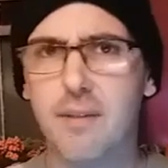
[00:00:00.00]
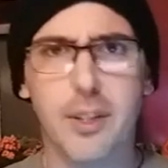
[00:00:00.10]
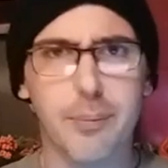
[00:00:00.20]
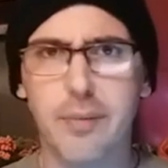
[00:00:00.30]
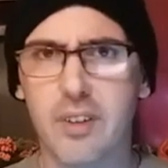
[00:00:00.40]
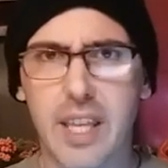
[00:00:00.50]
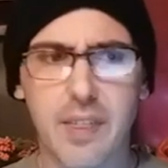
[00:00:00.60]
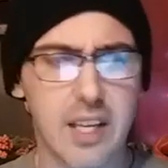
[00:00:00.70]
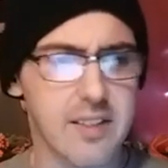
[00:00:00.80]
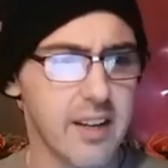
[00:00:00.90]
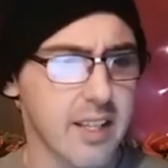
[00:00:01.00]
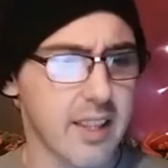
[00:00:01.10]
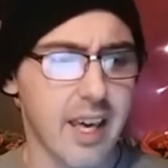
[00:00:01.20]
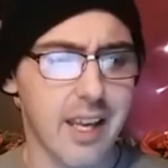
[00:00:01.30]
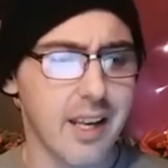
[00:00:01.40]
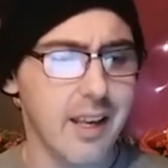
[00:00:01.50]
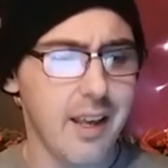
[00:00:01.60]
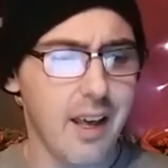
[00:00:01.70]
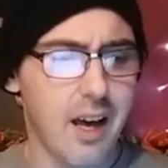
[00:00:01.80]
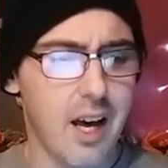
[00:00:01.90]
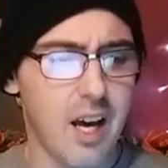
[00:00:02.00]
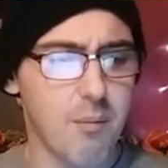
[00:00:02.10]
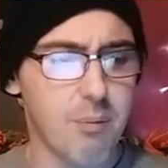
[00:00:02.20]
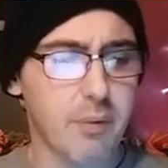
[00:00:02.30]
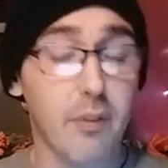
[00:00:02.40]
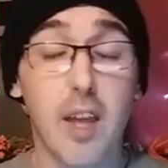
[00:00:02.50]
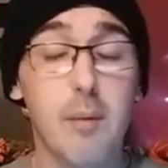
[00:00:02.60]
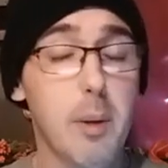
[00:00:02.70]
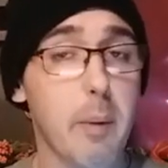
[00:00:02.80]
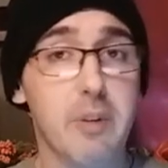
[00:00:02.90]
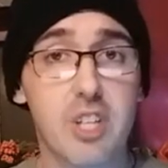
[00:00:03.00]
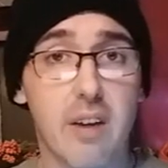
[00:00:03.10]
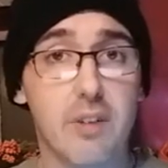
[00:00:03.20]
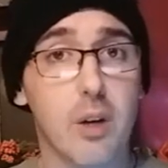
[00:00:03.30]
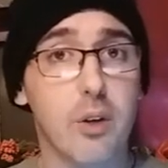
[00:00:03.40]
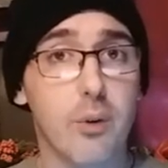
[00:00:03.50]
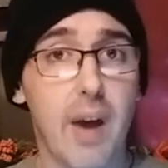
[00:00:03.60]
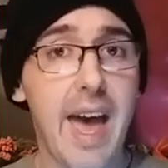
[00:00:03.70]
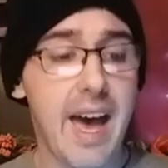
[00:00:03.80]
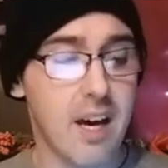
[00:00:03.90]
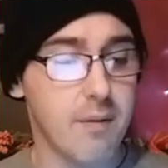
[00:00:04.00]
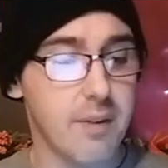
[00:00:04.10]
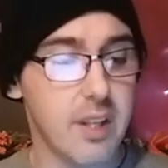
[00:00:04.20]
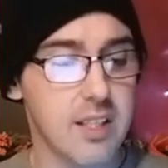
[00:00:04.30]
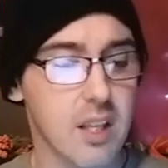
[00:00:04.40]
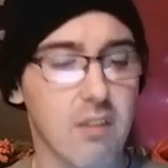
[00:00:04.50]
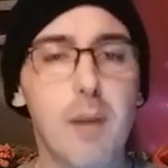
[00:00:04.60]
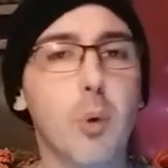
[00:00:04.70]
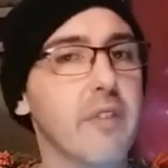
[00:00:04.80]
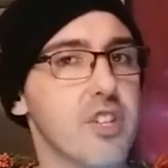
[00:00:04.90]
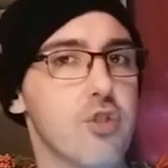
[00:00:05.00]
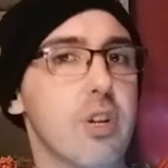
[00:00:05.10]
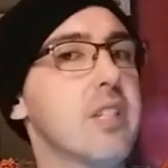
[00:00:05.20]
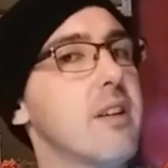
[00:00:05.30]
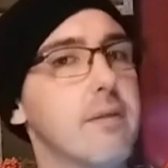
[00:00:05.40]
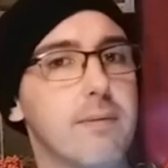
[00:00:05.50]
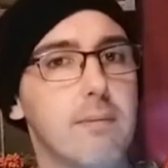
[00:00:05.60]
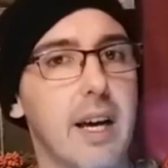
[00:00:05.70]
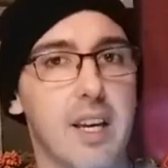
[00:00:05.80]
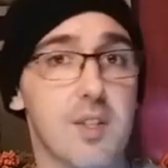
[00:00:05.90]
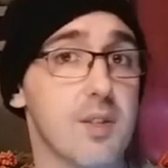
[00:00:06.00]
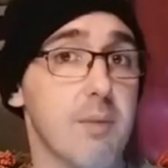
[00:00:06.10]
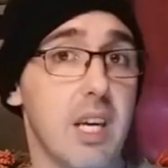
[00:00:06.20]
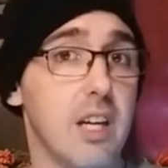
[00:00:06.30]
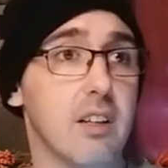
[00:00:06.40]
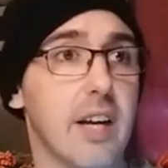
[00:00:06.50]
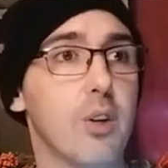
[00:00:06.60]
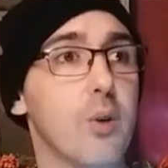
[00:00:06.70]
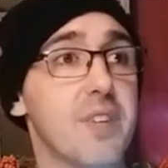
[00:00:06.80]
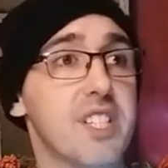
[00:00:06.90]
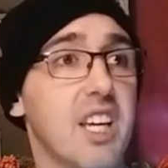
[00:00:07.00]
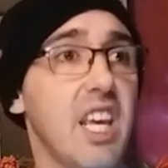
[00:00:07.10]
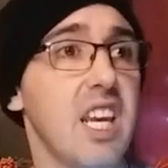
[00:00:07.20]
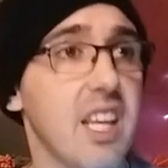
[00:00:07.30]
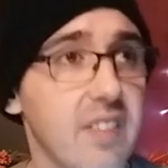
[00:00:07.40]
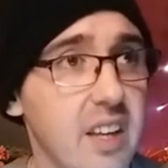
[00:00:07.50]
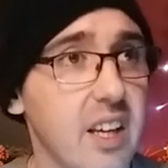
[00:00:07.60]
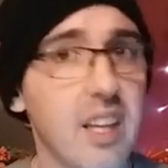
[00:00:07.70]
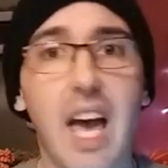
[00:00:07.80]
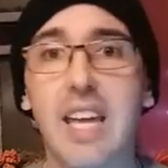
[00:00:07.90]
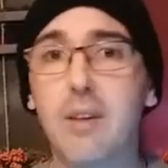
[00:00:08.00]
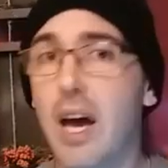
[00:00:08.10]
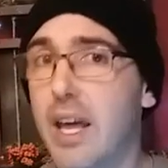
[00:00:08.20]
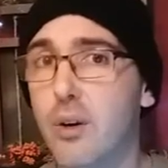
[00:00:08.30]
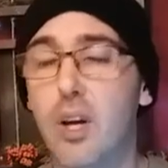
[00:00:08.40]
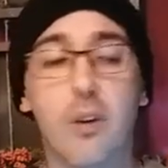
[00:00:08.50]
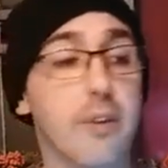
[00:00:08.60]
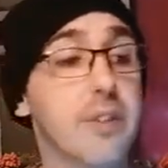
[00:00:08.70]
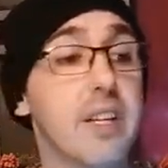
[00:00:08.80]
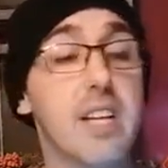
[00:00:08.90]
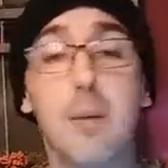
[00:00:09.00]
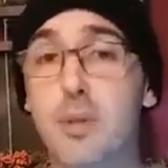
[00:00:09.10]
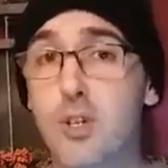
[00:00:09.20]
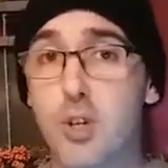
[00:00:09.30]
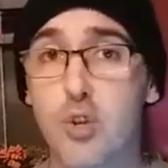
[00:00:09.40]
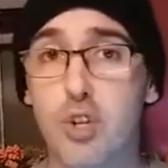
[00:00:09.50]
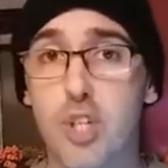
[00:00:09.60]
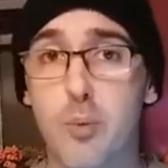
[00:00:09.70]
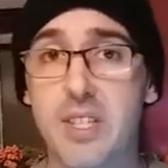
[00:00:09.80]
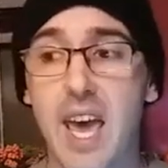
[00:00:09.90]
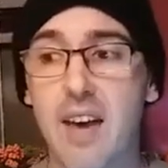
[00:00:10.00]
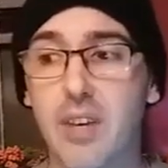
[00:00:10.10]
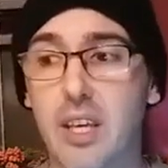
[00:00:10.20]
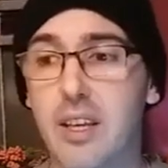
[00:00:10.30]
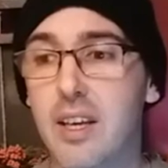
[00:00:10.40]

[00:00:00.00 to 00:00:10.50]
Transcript: or, or like things like that. Um, but for family members I've known who have, they're a lot more restrictive, I guess, here. I don't know if it's a Canadian thing, I, I don't know, or the type of surgery she was having,